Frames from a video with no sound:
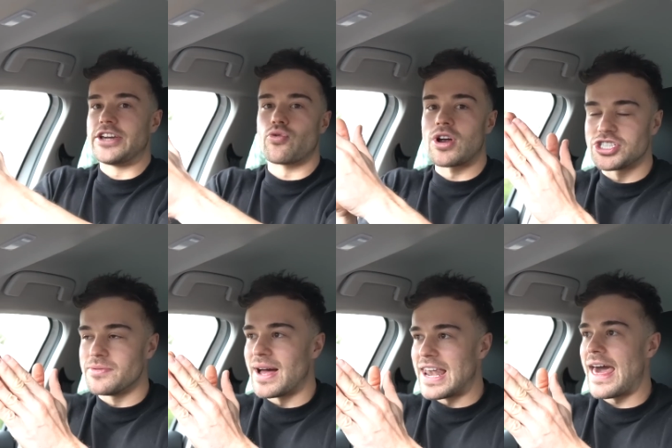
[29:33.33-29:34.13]

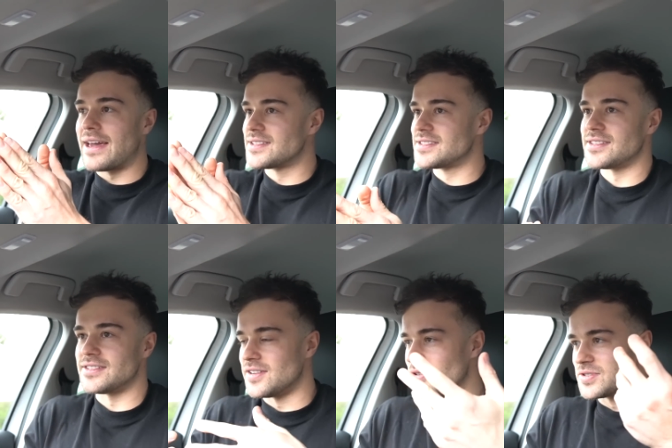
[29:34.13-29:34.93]
crushing my legs,
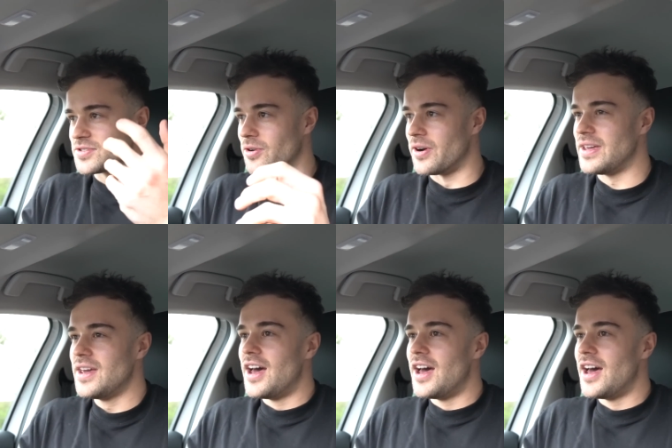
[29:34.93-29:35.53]
that's a long story,